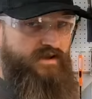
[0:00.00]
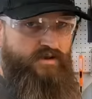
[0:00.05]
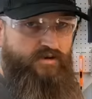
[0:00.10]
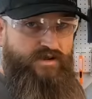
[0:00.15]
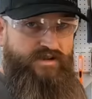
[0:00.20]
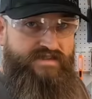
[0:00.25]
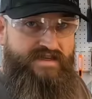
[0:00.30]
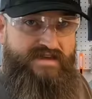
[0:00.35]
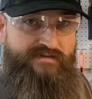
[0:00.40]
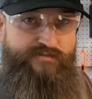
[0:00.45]

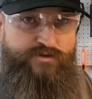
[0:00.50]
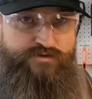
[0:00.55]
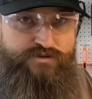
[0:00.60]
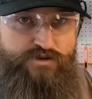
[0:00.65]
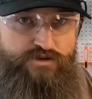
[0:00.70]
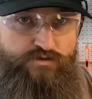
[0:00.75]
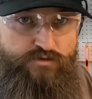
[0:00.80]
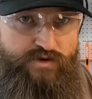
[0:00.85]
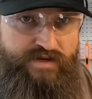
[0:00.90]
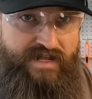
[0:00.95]
But the thing we'll
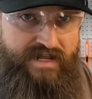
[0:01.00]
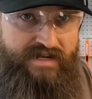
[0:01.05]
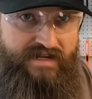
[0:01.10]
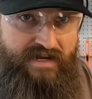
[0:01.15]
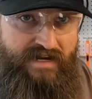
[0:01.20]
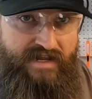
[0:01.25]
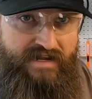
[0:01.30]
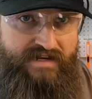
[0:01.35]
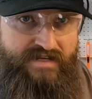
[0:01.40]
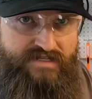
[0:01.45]
do, went ahead and
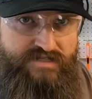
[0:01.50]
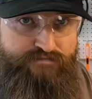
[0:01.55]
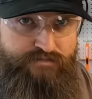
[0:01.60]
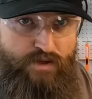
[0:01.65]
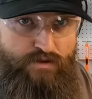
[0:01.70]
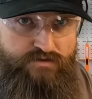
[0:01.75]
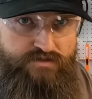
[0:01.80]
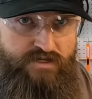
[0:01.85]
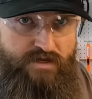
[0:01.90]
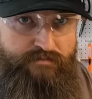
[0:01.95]
clean these
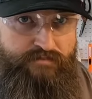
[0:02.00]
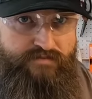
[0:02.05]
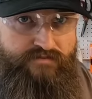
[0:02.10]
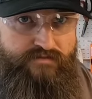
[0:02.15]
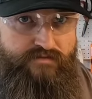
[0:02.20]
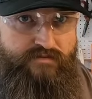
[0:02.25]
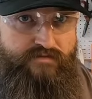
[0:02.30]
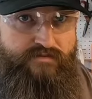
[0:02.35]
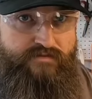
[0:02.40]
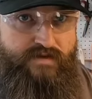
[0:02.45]
bolts up
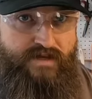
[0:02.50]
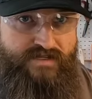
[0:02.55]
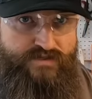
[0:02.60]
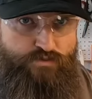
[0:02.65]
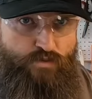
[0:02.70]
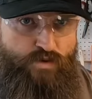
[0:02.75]
as